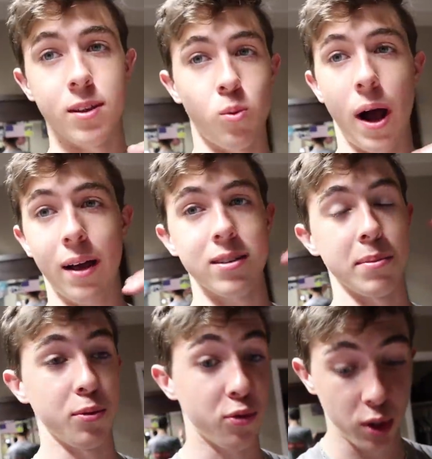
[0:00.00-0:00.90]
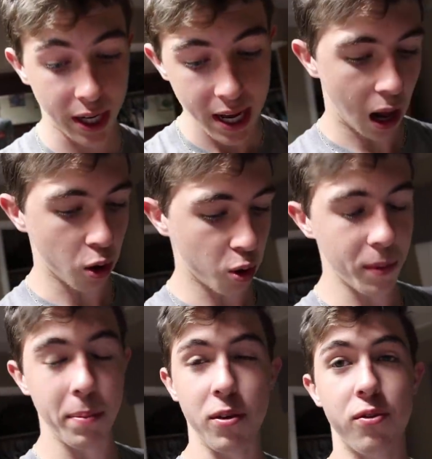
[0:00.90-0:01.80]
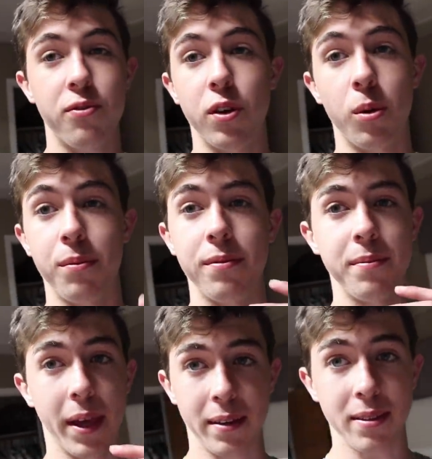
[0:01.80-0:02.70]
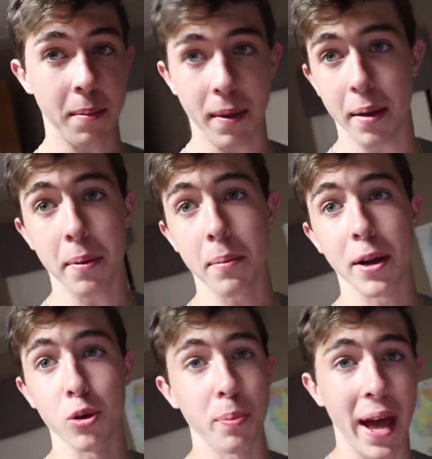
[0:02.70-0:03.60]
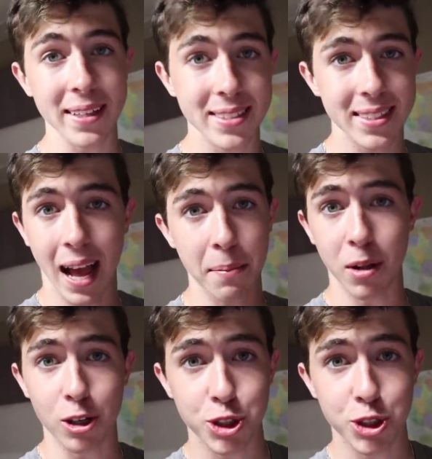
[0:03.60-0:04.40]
the wild and be free. I don't know, maybe film, like, they might be my new pets. I'm not